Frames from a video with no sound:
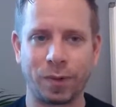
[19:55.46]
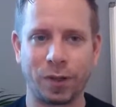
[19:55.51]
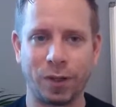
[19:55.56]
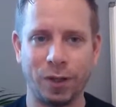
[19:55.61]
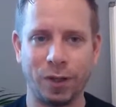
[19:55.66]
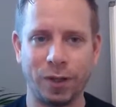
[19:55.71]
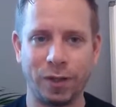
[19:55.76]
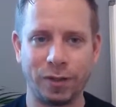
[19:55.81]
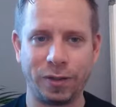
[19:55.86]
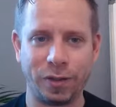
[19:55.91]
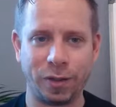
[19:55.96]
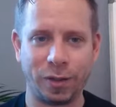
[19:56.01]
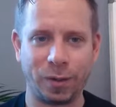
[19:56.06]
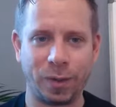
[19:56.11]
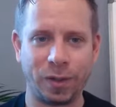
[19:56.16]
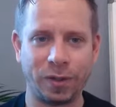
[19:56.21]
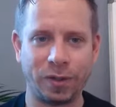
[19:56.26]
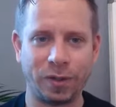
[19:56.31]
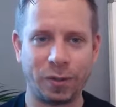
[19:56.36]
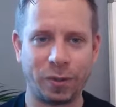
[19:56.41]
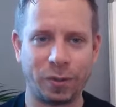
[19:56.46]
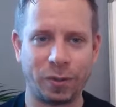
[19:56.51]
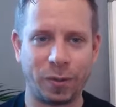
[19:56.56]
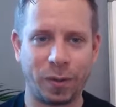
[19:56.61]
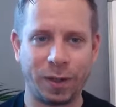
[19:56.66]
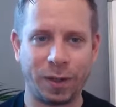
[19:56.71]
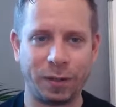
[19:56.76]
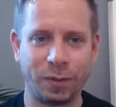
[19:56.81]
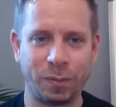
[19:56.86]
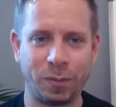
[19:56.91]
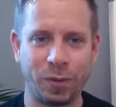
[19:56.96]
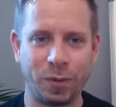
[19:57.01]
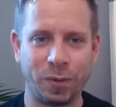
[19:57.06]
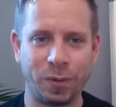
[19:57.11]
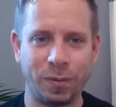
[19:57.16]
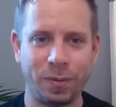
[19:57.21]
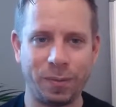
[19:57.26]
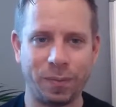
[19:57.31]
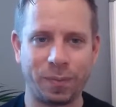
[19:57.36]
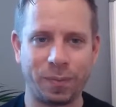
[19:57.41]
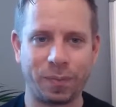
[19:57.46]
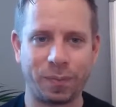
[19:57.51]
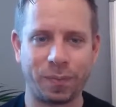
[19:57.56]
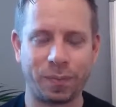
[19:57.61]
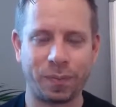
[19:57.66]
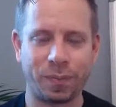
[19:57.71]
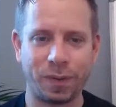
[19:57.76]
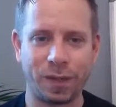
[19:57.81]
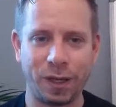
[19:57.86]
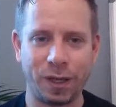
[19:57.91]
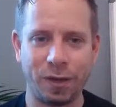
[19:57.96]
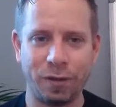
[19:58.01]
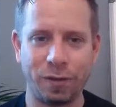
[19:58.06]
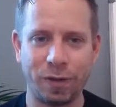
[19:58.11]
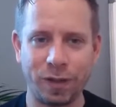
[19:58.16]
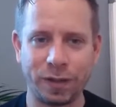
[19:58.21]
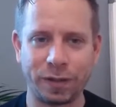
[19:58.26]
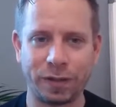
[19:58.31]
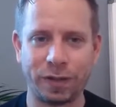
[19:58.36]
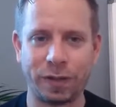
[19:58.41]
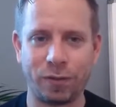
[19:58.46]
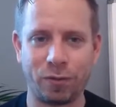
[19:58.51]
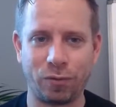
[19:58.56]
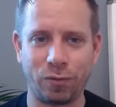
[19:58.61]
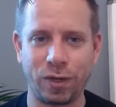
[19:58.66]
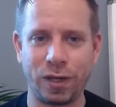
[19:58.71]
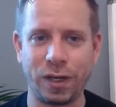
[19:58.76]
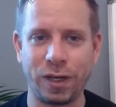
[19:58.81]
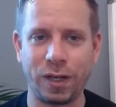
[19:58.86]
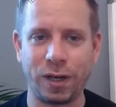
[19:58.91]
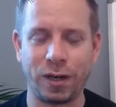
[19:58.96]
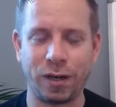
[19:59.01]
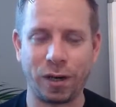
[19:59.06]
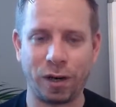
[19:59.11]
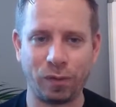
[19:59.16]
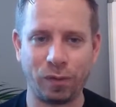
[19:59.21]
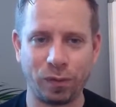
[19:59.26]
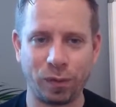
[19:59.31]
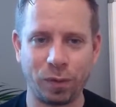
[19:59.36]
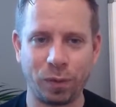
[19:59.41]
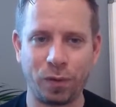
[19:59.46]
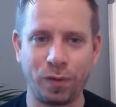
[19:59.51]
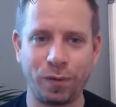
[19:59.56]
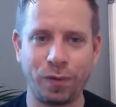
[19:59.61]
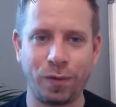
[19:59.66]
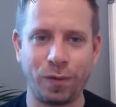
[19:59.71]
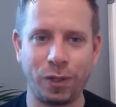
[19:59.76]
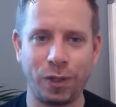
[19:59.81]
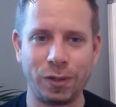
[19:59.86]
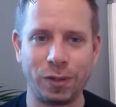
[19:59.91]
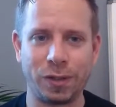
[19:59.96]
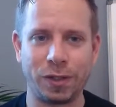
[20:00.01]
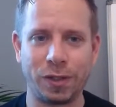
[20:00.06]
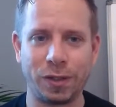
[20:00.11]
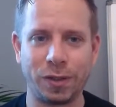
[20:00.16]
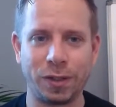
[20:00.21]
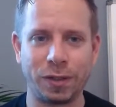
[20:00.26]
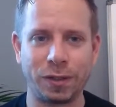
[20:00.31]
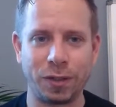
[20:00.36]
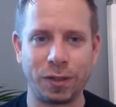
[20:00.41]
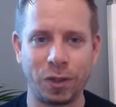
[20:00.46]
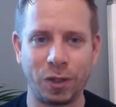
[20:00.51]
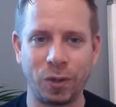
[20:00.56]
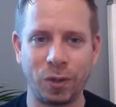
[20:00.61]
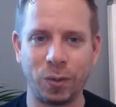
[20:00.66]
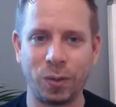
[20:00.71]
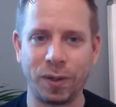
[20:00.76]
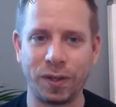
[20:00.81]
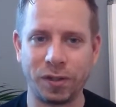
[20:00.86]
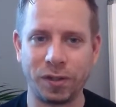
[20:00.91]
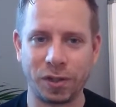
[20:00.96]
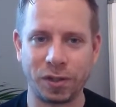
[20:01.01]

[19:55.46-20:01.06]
Good. Do it once or twice more. If it's really uncomfortable for you to do this, you can always